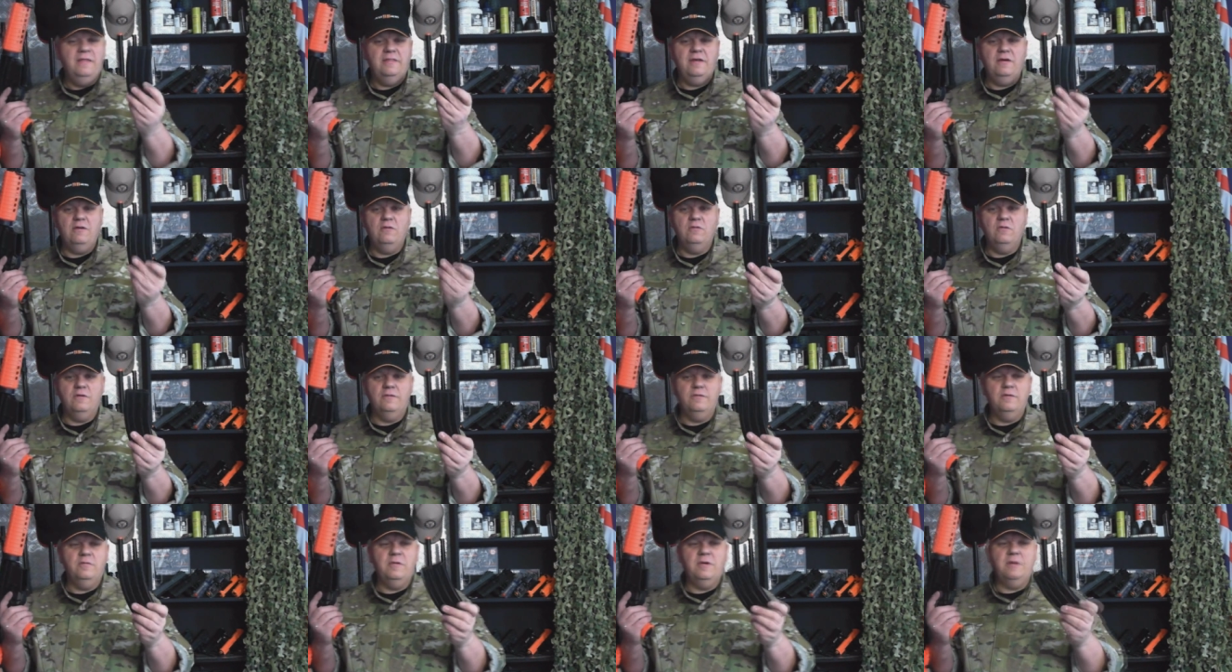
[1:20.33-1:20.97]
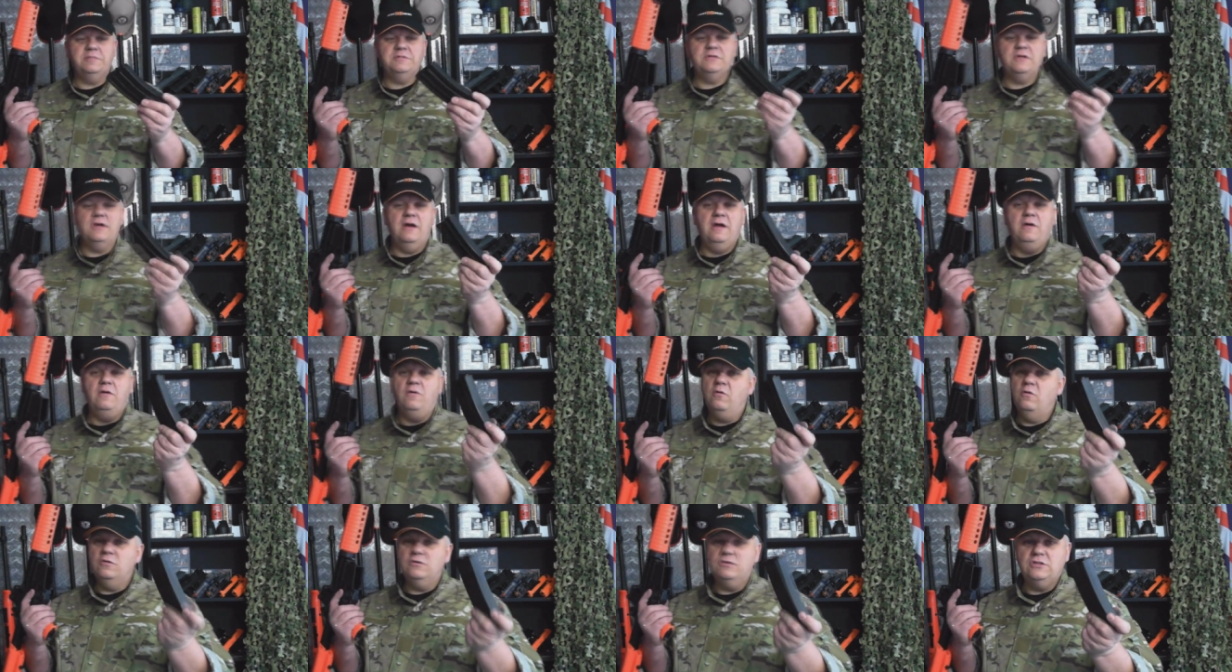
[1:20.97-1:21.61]
They're all on the
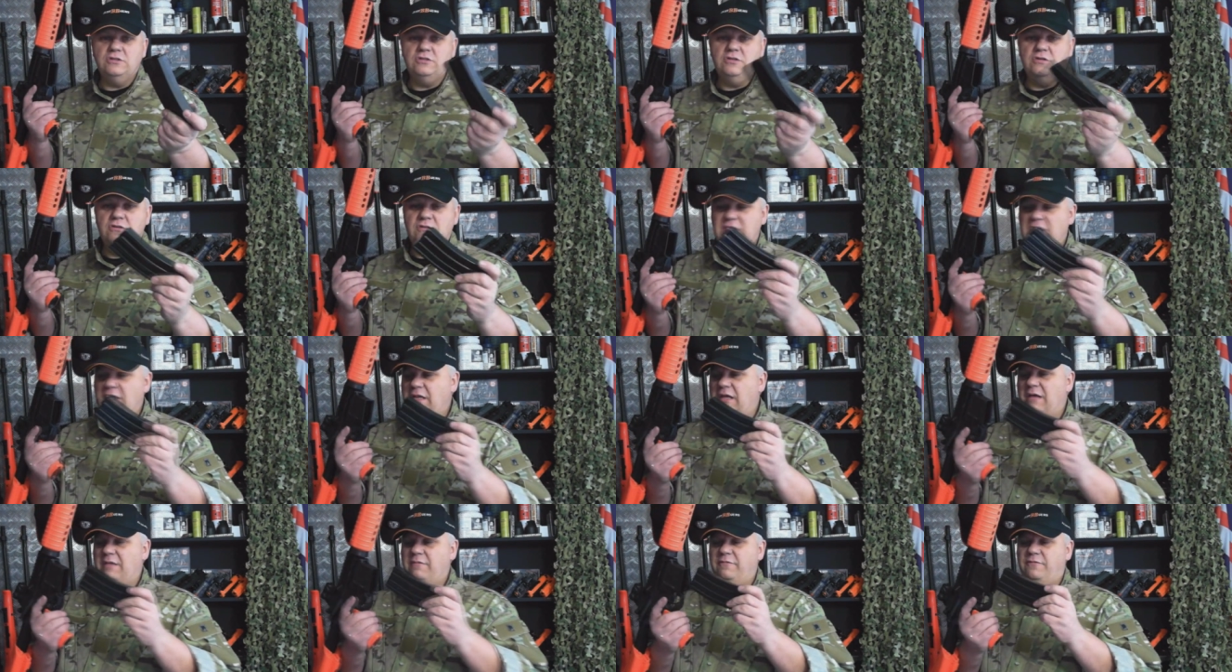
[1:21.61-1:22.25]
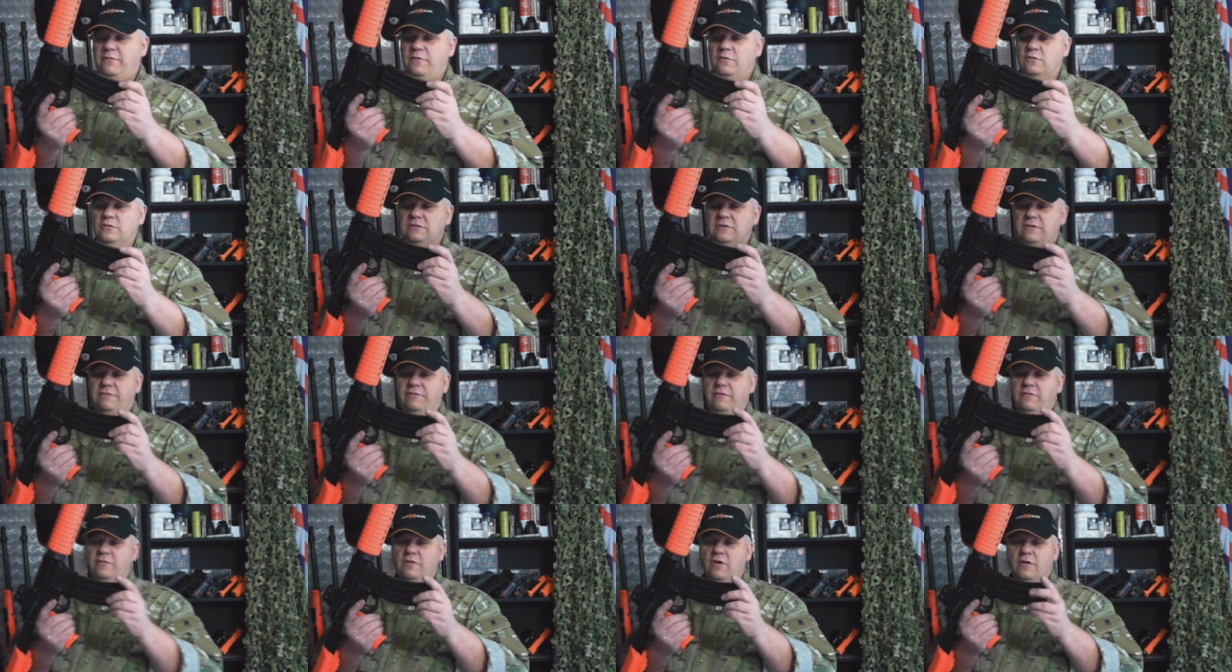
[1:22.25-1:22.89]
website, or just use any M fours
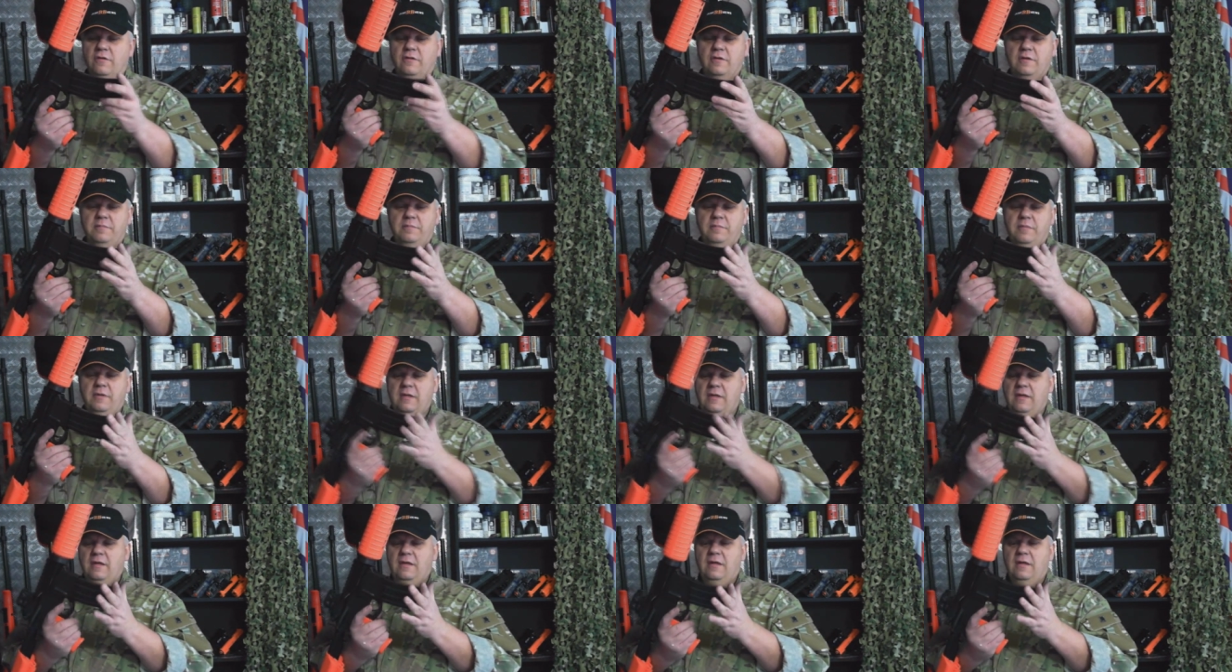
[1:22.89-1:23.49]
if you've got them.